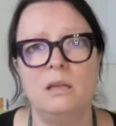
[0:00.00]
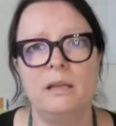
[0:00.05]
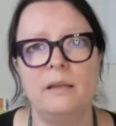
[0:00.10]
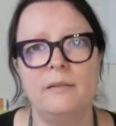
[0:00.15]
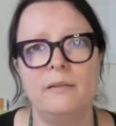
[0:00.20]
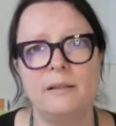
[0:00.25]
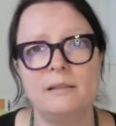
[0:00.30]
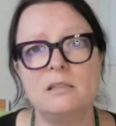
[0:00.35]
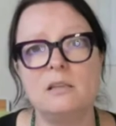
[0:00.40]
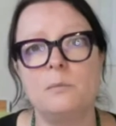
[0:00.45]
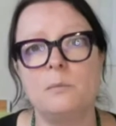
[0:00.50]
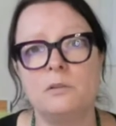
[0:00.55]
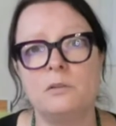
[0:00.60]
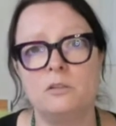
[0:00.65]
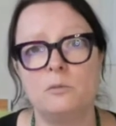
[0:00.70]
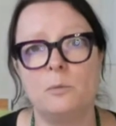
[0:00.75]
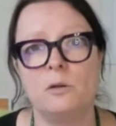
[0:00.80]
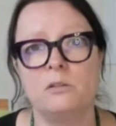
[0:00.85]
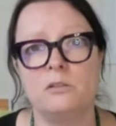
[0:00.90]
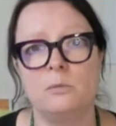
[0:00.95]
And then someone
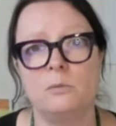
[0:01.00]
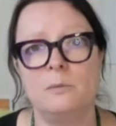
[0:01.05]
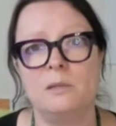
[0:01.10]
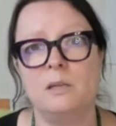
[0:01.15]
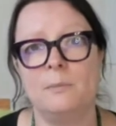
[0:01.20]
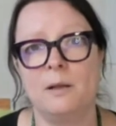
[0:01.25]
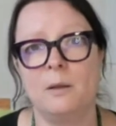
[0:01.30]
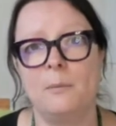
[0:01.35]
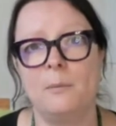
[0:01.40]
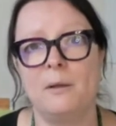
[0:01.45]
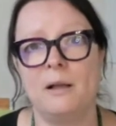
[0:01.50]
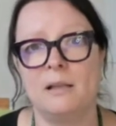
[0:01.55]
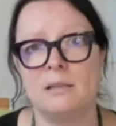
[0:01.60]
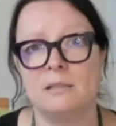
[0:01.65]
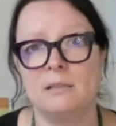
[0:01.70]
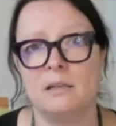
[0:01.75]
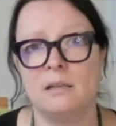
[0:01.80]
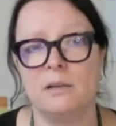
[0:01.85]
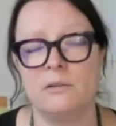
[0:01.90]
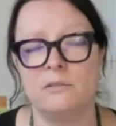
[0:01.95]
spoke to me about
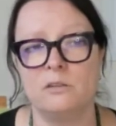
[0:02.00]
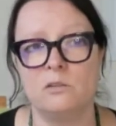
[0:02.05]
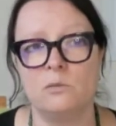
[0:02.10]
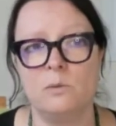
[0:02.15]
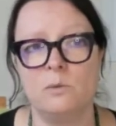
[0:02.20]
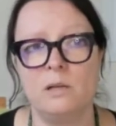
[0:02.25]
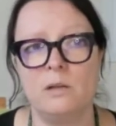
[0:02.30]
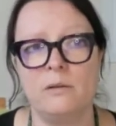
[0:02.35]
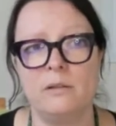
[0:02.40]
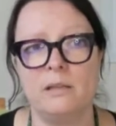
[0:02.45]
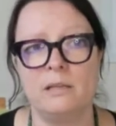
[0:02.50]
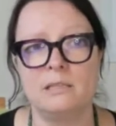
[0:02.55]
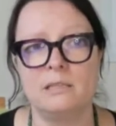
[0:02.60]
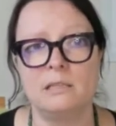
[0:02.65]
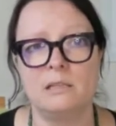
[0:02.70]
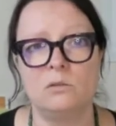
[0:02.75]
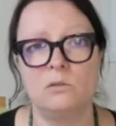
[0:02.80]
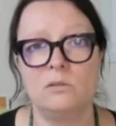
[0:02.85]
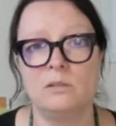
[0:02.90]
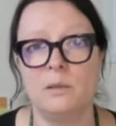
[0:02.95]
past lives as well. And they
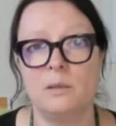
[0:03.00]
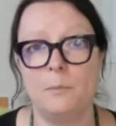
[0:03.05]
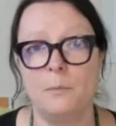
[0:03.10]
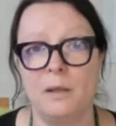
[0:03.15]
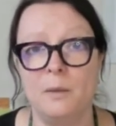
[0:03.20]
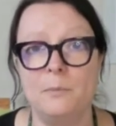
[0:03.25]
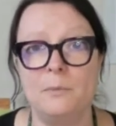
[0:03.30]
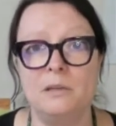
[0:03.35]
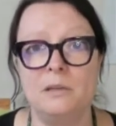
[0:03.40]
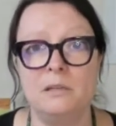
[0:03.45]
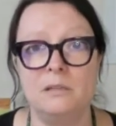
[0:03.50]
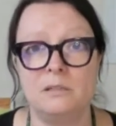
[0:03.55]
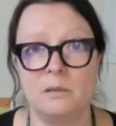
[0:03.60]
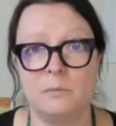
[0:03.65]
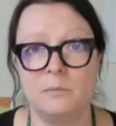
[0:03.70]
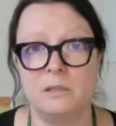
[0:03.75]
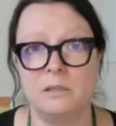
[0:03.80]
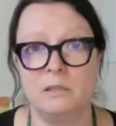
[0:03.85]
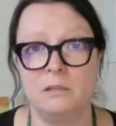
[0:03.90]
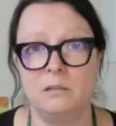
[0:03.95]
said, look, that might be
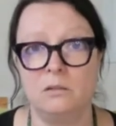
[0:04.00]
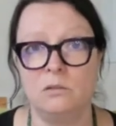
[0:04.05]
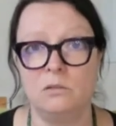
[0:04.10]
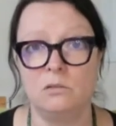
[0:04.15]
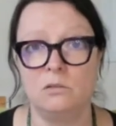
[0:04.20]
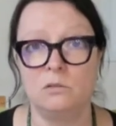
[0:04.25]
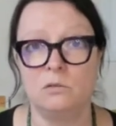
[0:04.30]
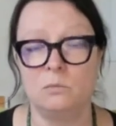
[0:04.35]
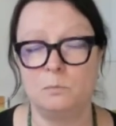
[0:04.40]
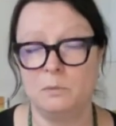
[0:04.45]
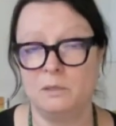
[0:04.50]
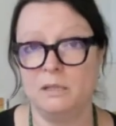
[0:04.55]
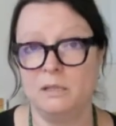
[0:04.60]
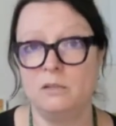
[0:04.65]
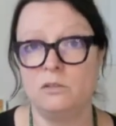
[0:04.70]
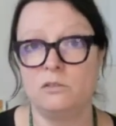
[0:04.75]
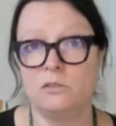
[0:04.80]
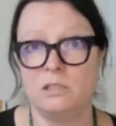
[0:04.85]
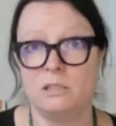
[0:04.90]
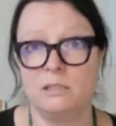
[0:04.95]
something you'd be
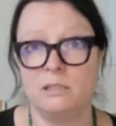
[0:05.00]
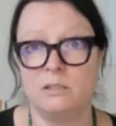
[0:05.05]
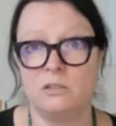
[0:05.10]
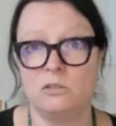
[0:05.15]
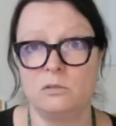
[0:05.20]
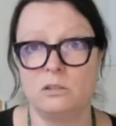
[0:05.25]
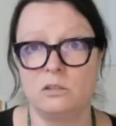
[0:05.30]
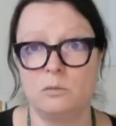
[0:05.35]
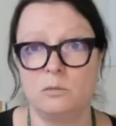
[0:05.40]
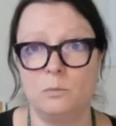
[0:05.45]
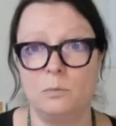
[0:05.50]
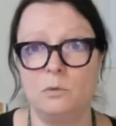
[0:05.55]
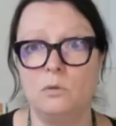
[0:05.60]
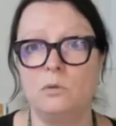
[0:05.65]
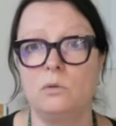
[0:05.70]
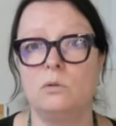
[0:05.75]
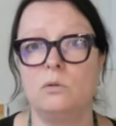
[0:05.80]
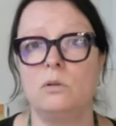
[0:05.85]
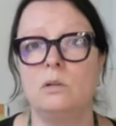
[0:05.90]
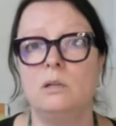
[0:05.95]
interested in to
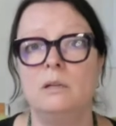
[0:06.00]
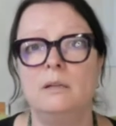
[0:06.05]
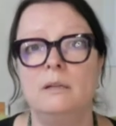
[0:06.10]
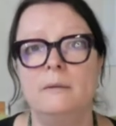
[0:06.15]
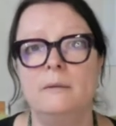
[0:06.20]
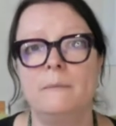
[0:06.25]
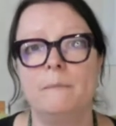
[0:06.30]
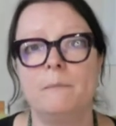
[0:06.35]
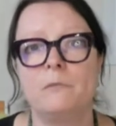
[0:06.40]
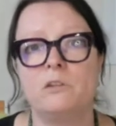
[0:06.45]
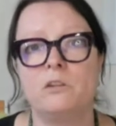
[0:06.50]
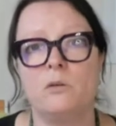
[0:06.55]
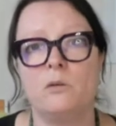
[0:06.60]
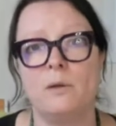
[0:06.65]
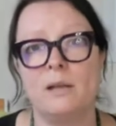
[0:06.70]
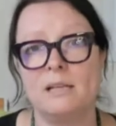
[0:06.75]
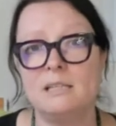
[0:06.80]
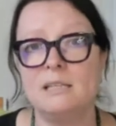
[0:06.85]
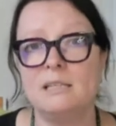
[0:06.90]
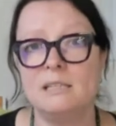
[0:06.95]
explore. So
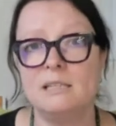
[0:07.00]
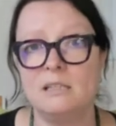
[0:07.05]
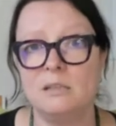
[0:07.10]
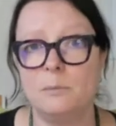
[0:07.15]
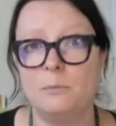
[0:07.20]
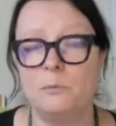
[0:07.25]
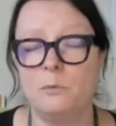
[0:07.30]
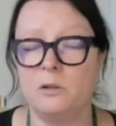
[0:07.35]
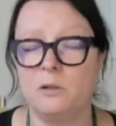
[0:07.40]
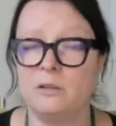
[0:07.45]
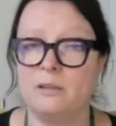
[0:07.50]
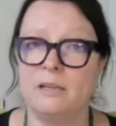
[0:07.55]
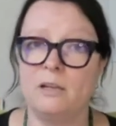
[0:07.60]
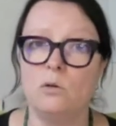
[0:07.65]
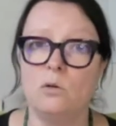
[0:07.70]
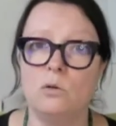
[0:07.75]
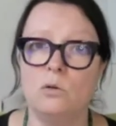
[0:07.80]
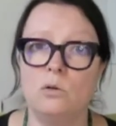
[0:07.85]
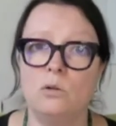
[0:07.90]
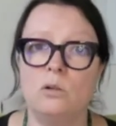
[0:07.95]
I actually did what they
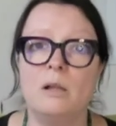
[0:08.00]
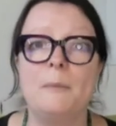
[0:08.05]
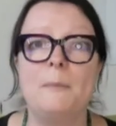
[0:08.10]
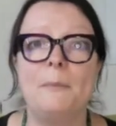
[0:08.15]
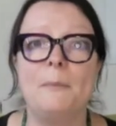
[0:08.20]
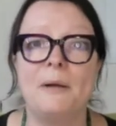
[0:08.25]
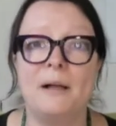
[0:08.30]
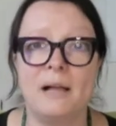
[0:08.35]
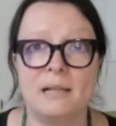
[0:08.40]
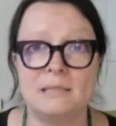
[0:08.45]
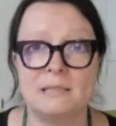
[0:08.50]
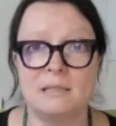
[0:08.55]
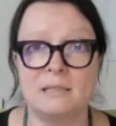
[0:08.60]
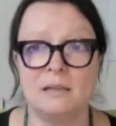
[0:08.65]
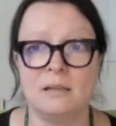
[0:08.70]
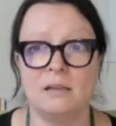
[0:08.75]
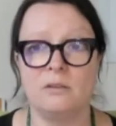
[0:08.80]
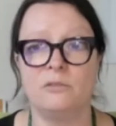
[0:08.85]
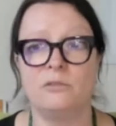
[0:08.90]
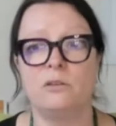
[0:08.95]
call a past
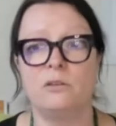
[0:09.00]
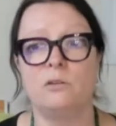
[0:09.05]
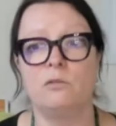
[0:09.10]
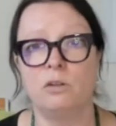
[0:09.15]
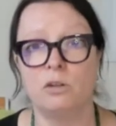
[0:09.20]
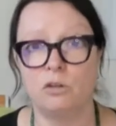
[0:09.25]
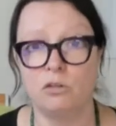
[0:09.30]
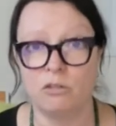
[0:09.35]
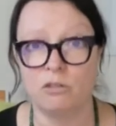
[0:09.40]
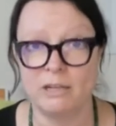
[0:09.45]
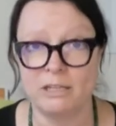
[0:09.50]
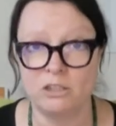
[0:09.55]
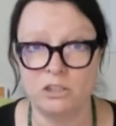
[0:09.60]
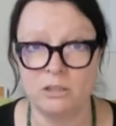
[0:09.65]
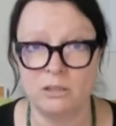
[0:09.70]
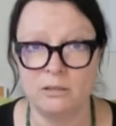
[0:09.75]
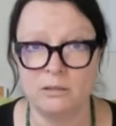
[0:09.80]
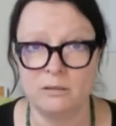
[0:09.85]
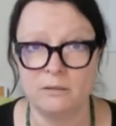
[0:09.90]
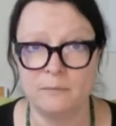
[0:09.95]
life
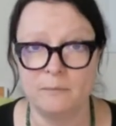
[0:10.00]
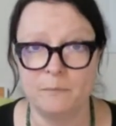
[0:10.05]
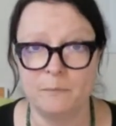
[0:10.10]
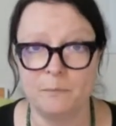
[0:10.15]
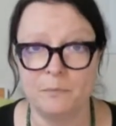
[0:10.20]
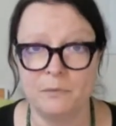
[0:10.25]
regression.